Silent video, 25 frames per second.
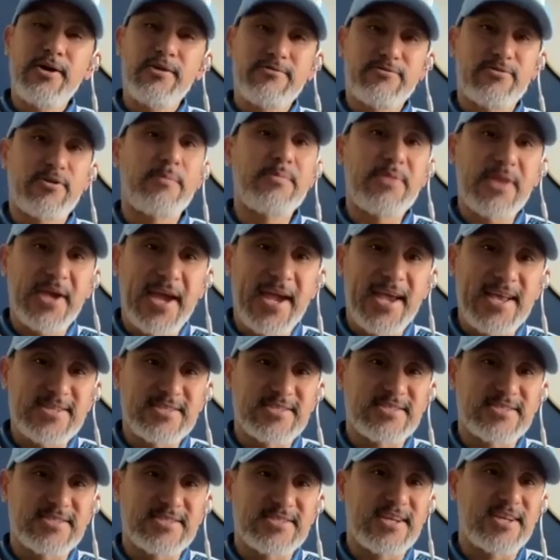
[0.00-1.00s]
From the
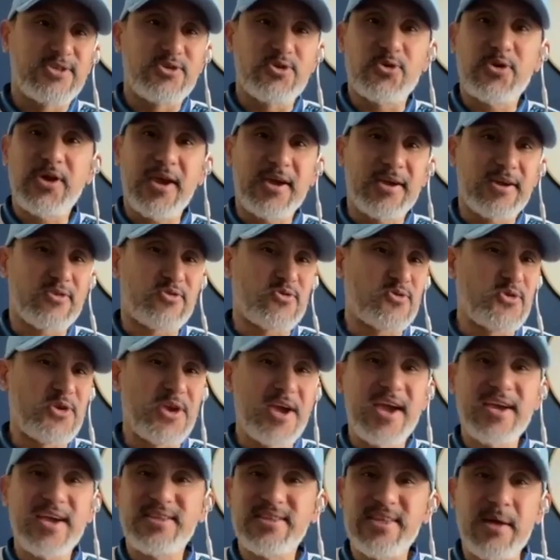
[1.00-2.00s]
handstand, you can
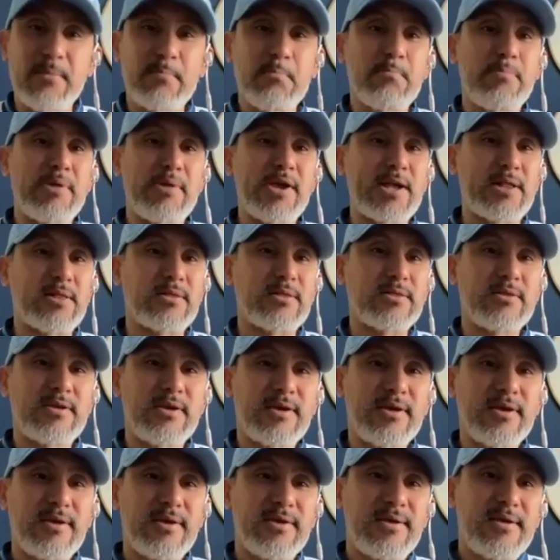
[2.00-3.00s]
create and build
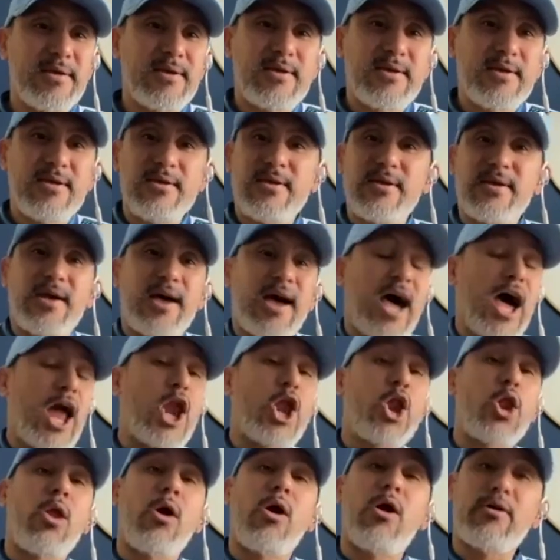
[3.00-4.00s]
a
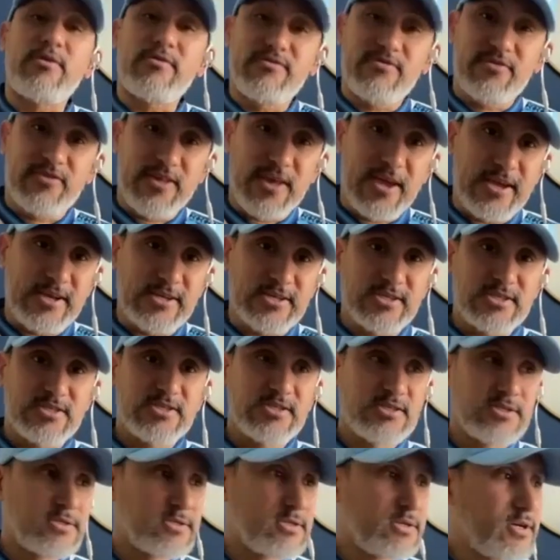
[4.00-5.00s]
lot of things.
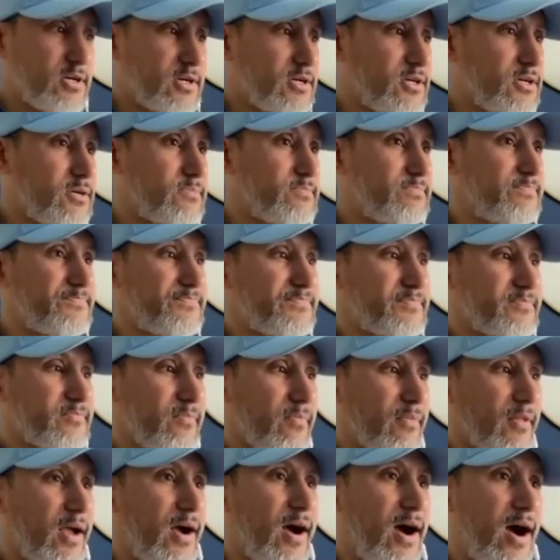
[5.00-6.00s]

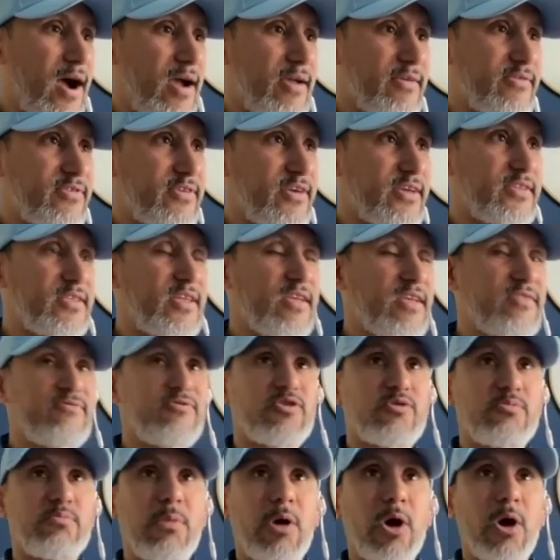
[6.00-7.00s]
I think that
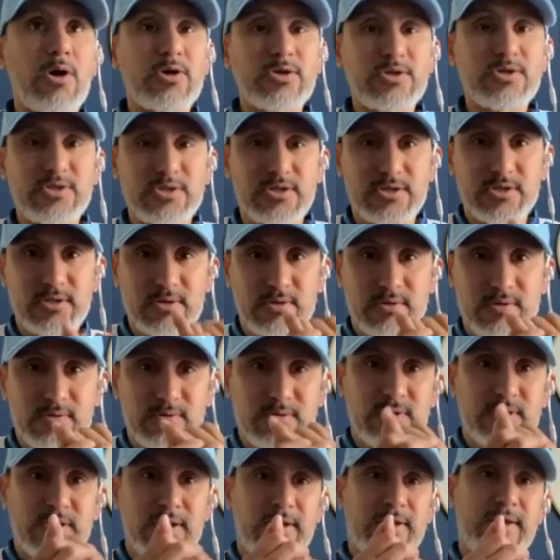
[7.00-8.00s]
for bars,
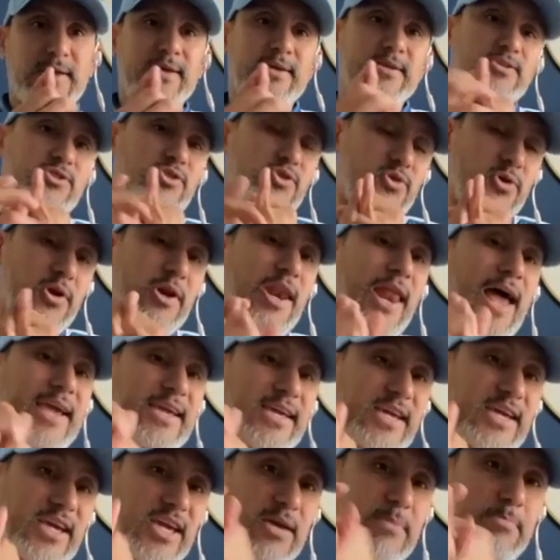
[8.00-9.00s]
your
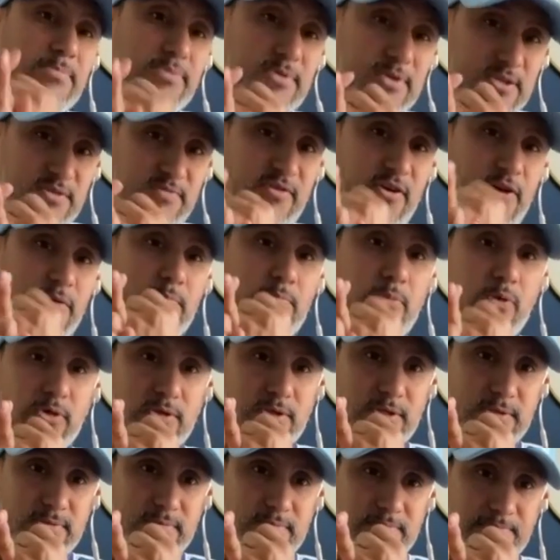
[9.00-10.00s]
glide kick is very
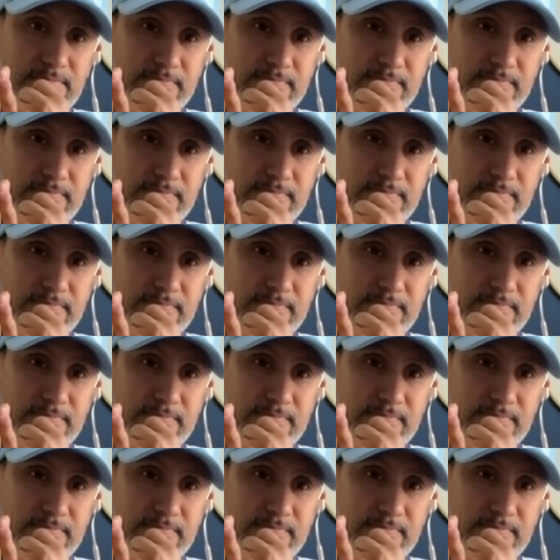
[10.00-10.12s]
important.